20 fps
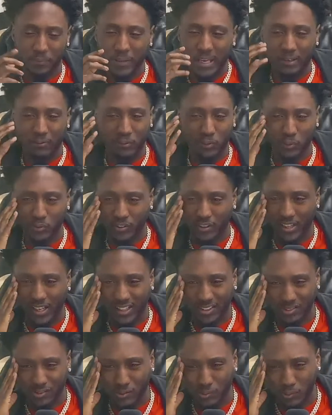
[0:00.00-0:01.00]
when we was in high
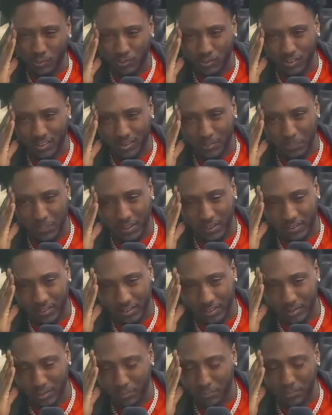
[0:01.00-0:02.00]
school or something like
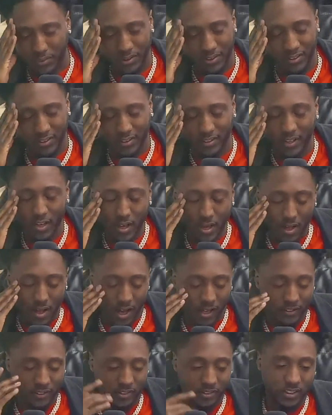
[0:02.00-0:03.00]
that. But
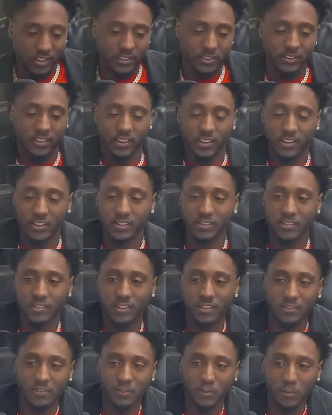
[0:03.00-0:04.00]
I just catch the hits
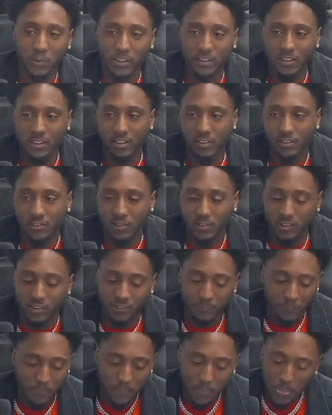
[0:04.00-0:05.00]
on the radio
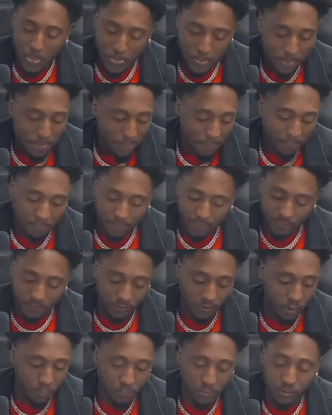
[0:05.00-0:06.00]
and the
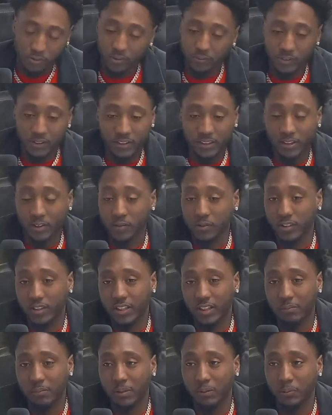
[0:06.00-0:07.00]
dope music videos he
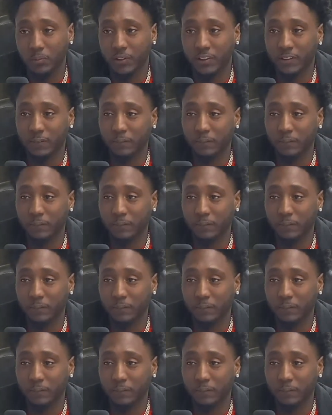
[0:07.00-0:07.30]
come up with.